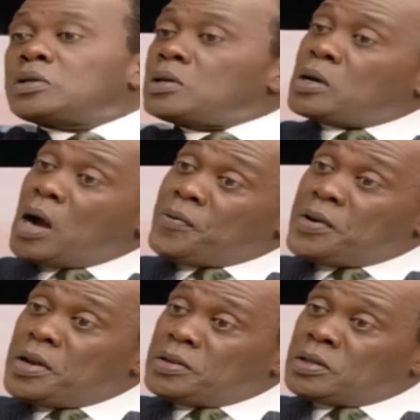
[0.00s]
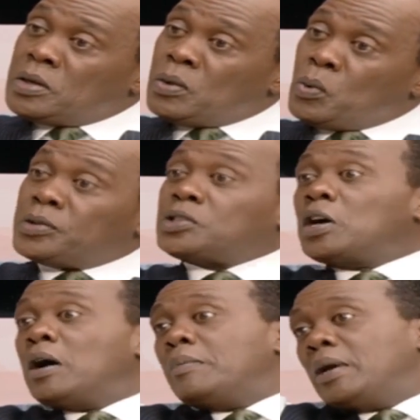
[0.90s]
governors with
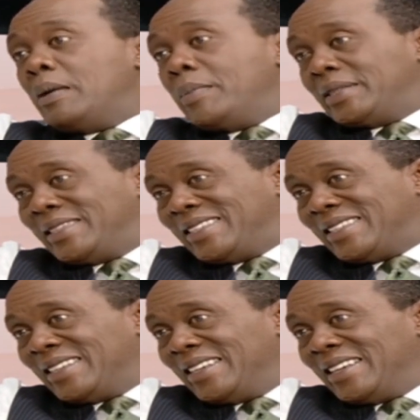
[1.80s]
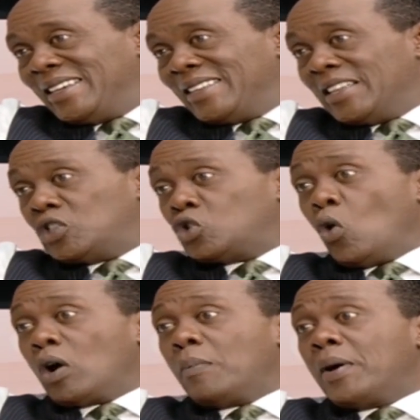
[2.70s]
term limits. There's
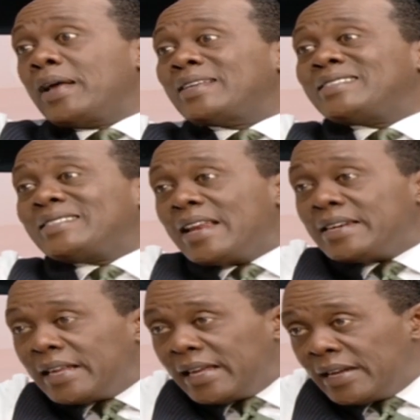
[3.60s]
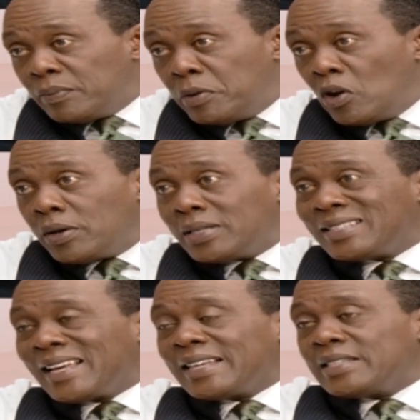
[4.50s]
talk about extending it beyond a
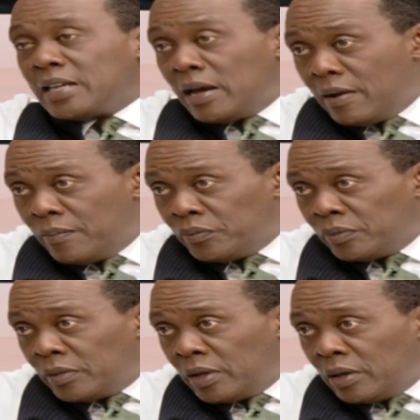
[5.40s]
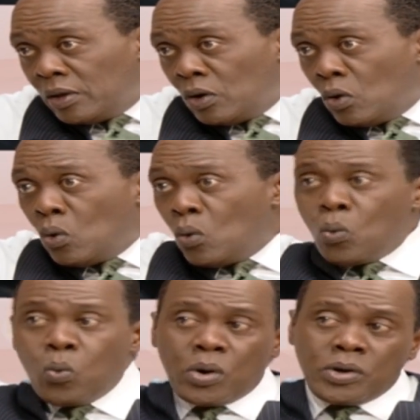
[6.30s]
second term.
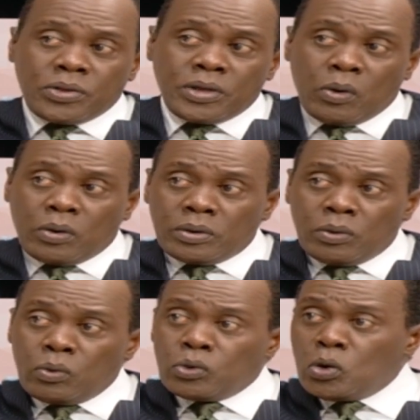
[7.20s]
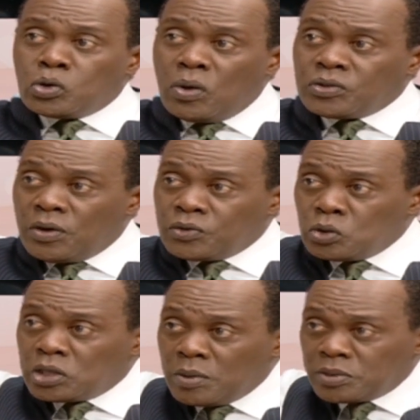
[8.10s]
What do you think? Those no, no, who have served
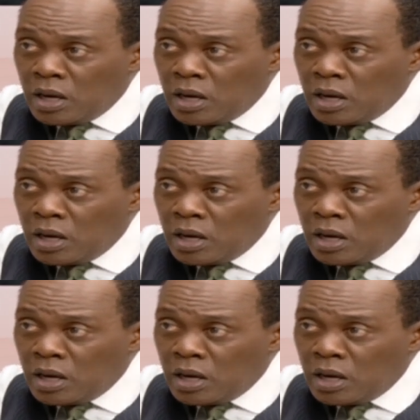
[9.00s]
two no, terms now?